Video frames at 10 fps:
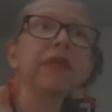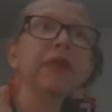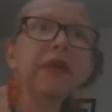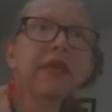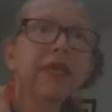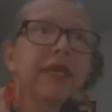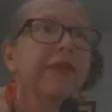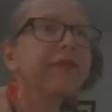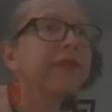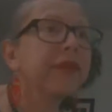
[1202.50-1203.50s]
God.
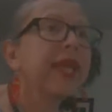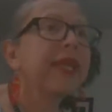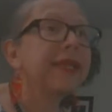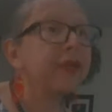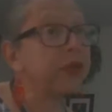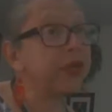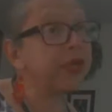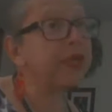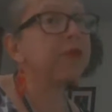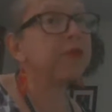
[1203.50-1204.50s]
The
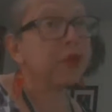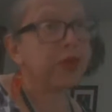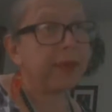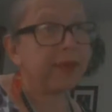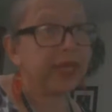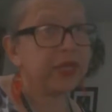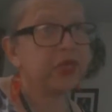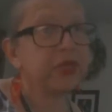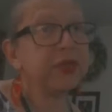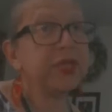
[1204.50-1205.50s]
wording of
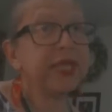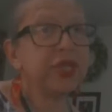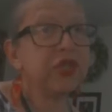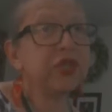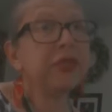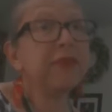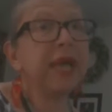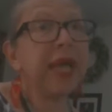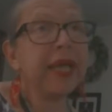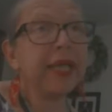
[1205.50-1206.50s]
proclamation issued
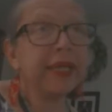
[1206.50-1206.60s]
by